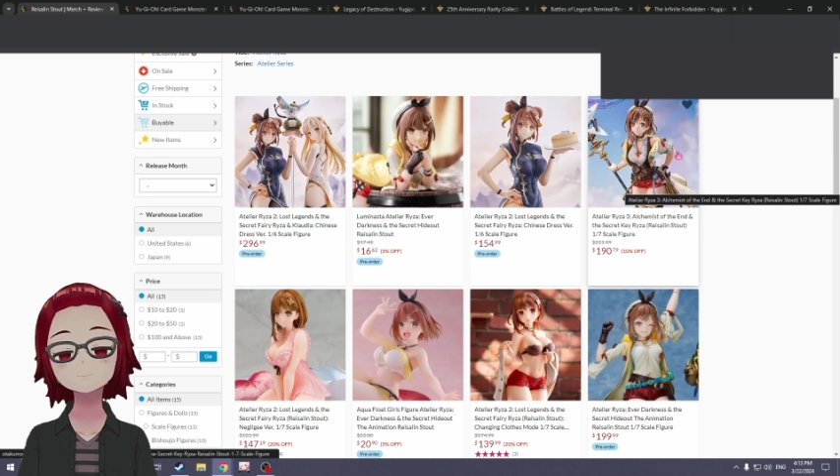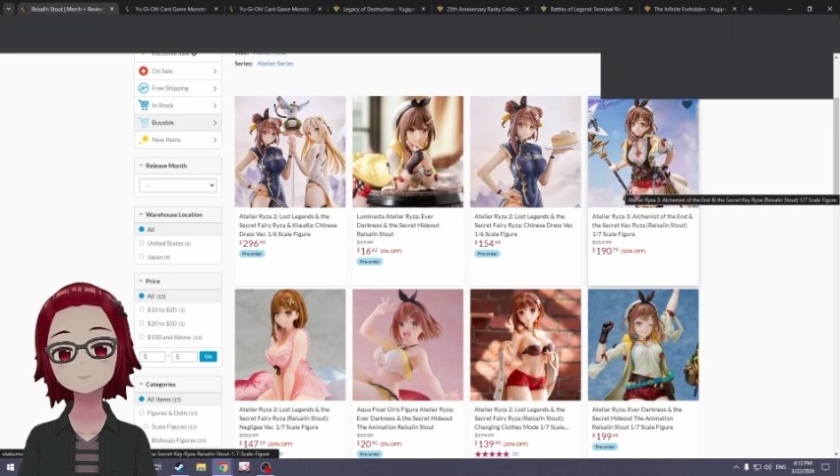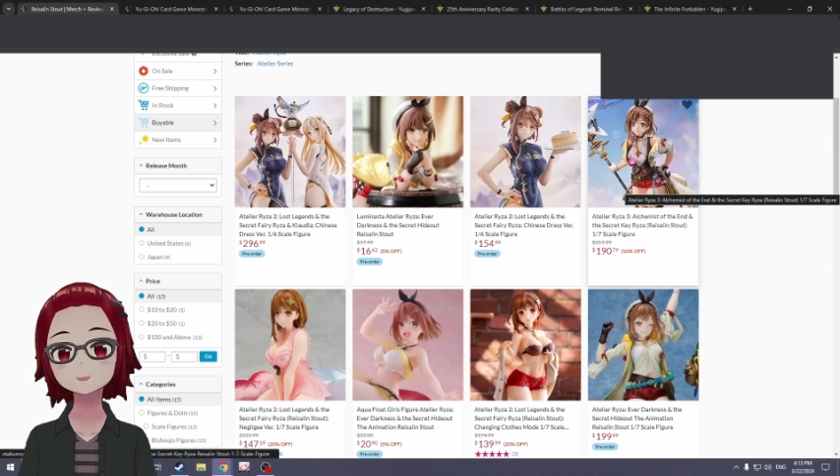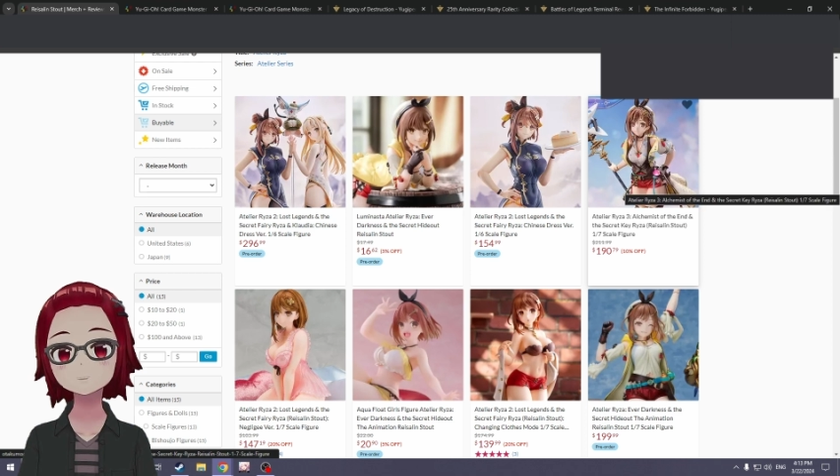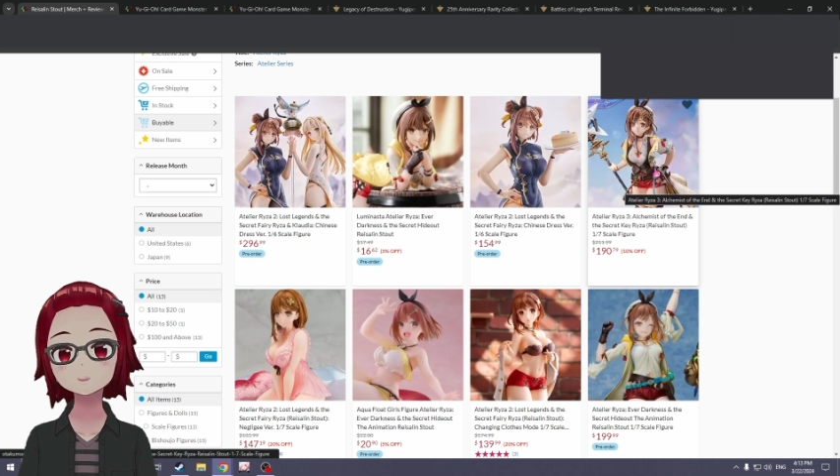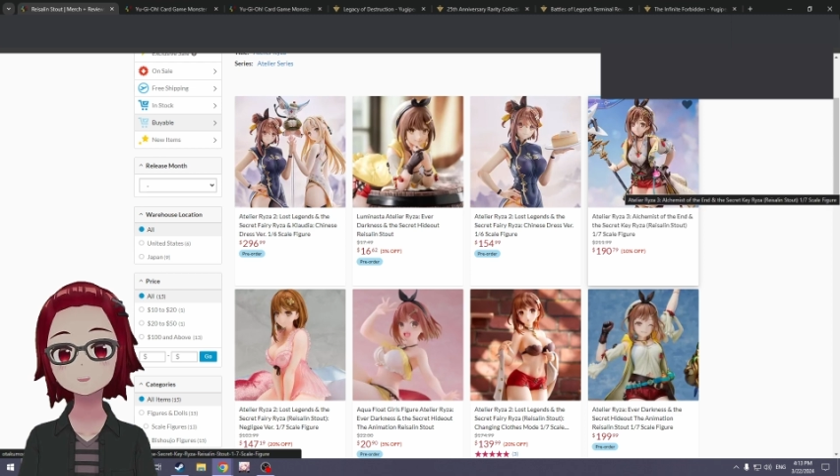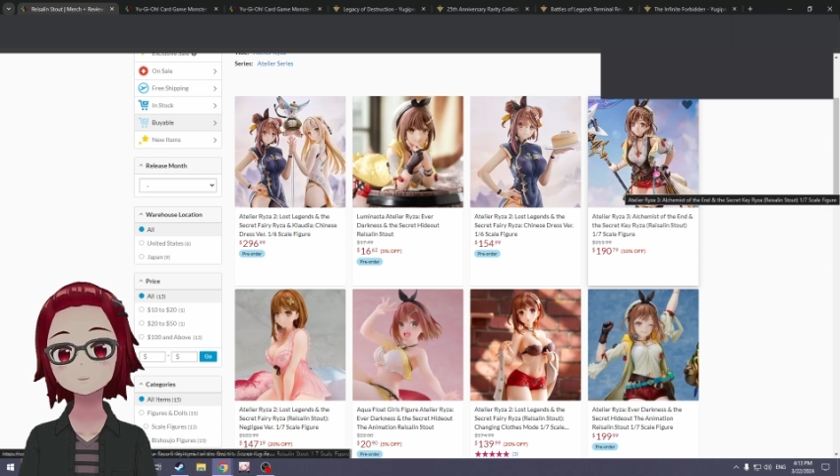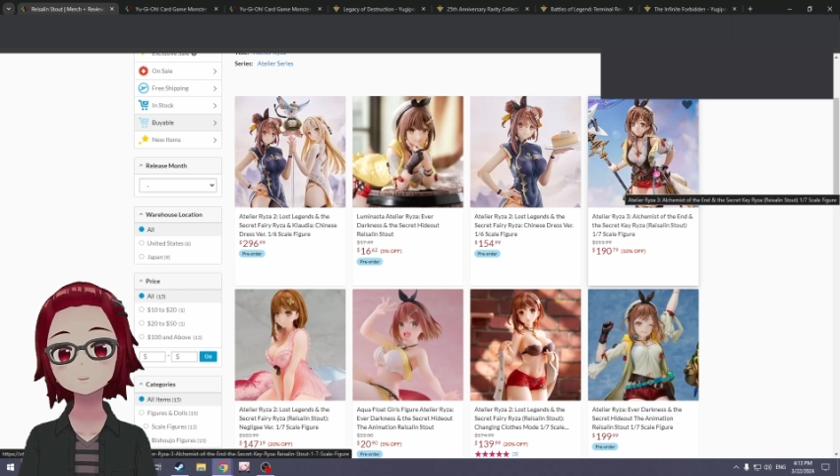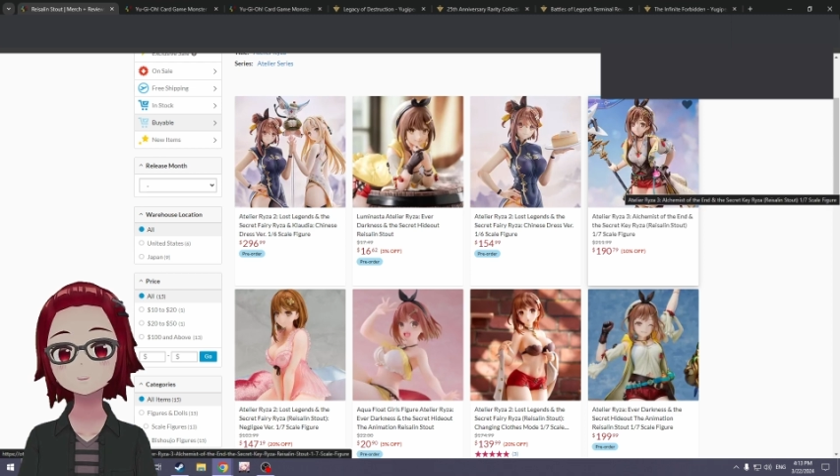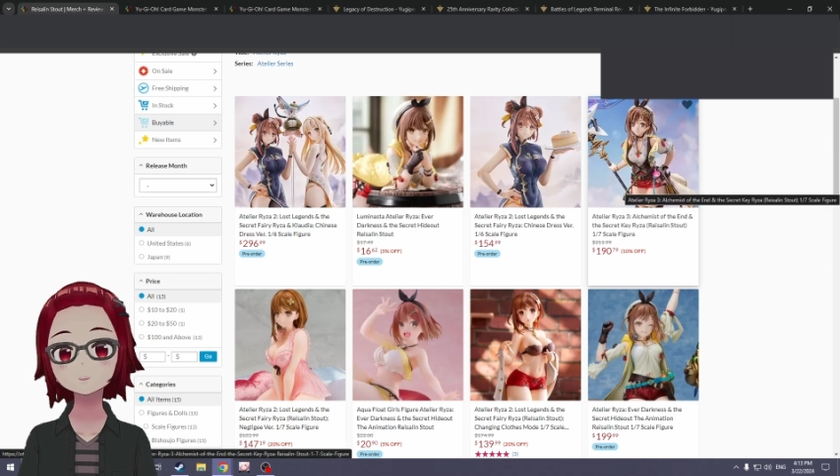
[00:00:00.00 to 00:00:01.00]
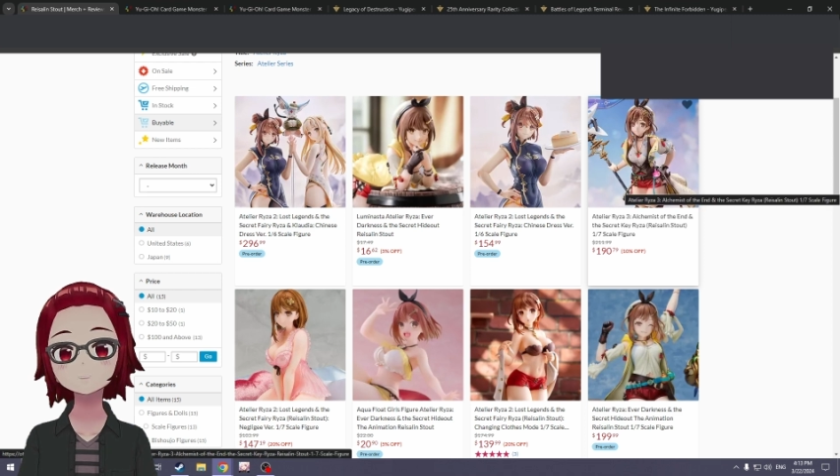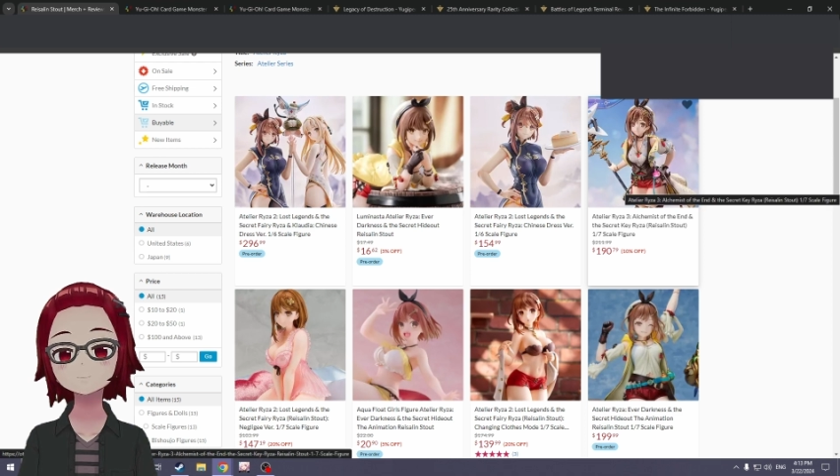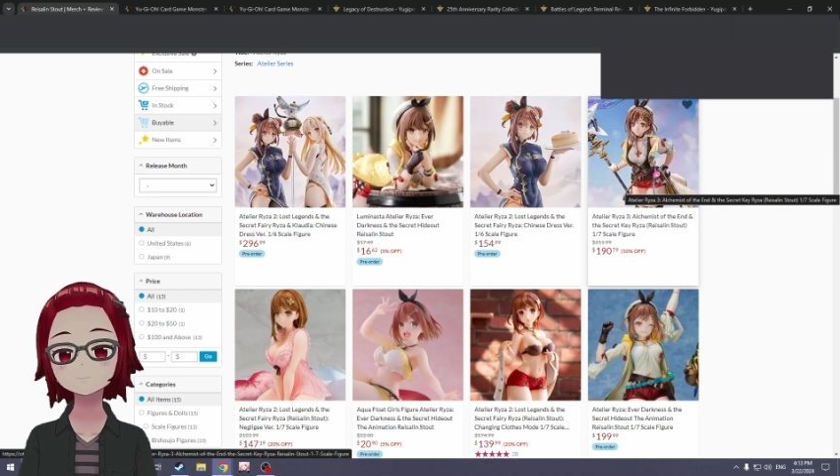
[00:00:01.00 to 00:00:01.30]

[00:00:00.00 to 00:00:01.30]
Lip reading: I'm getting this one.